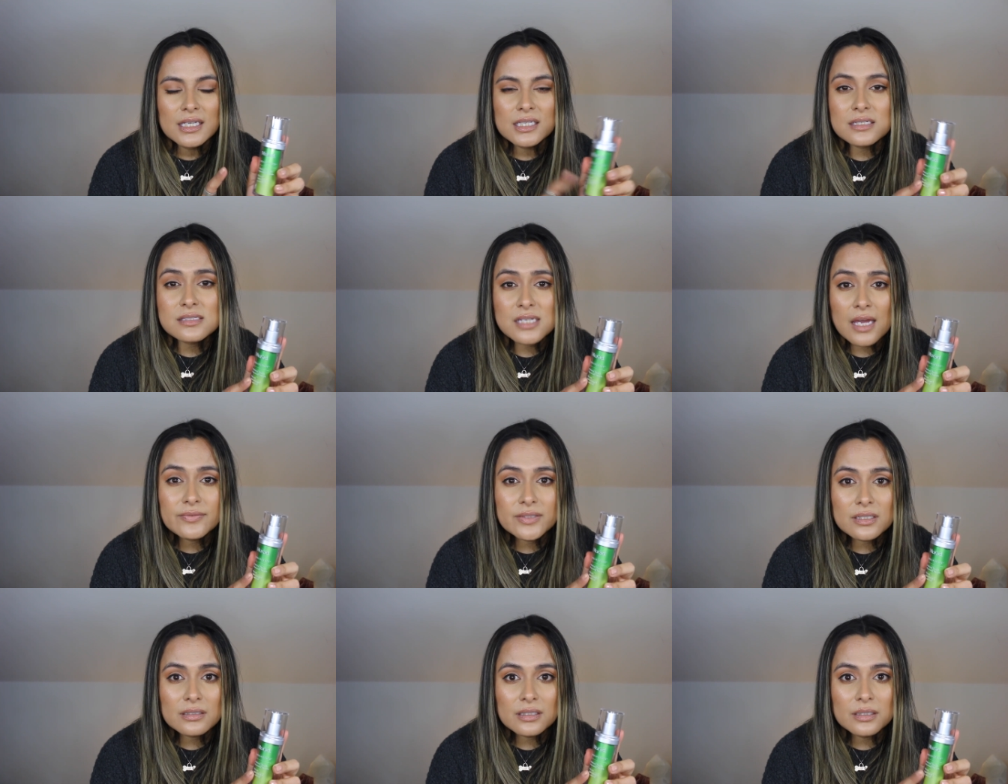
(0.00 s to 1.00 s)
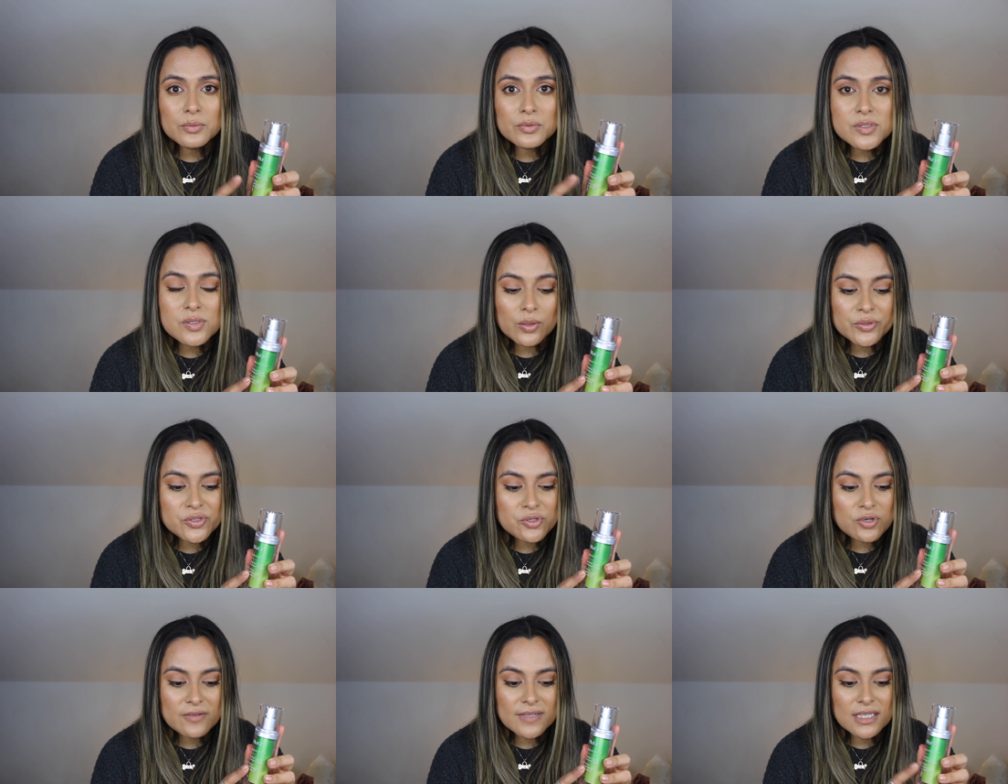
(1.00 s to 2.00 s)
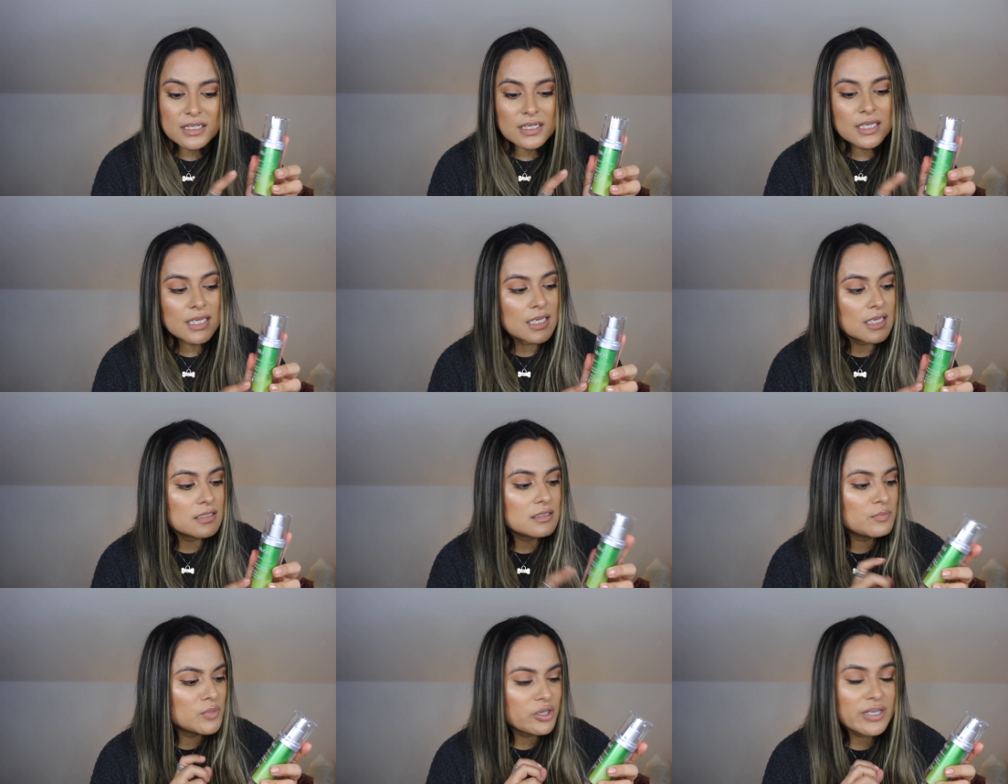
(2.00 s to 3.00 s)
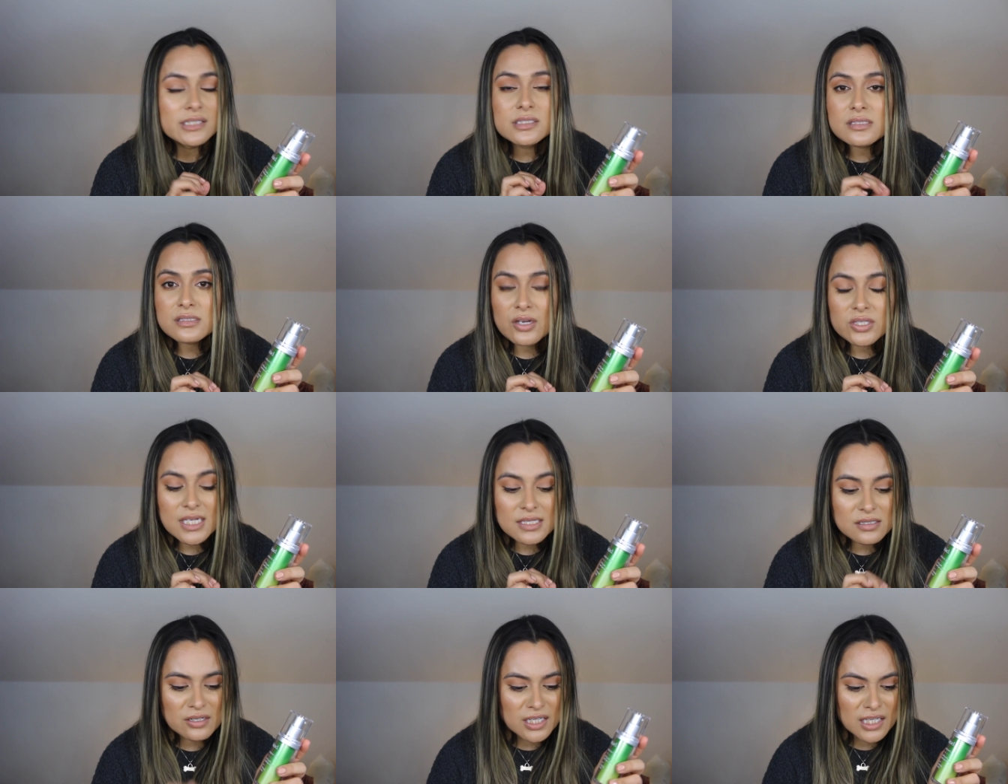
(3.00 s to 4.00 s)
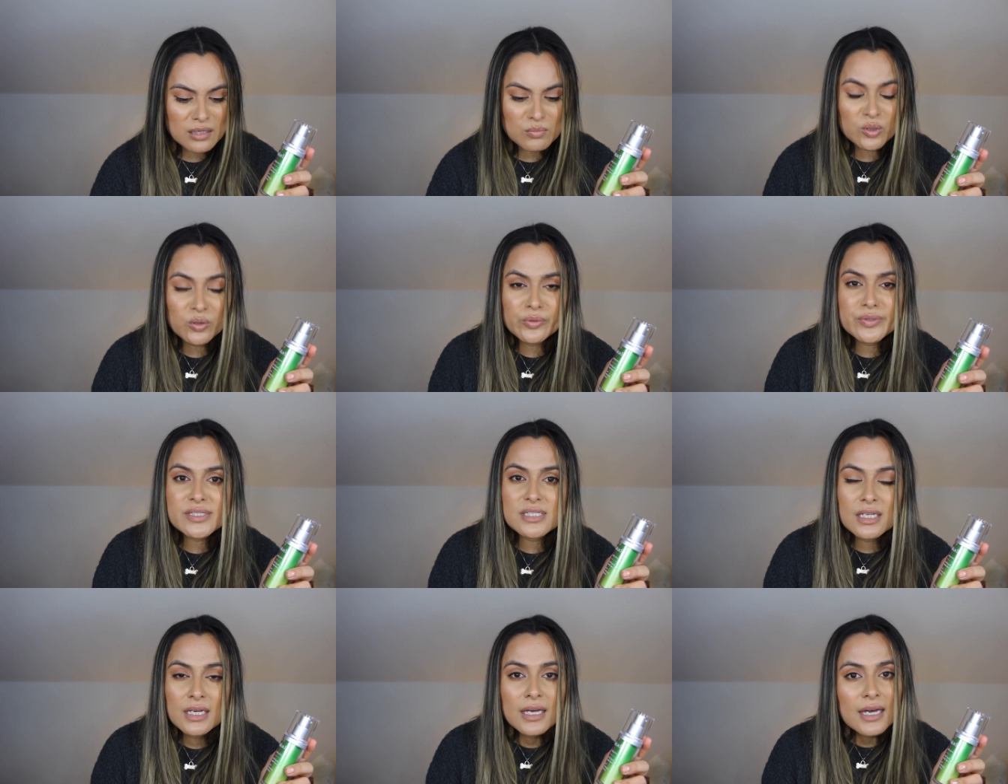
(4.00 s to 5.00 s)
It is definitely results driven and Murad does not test on animals.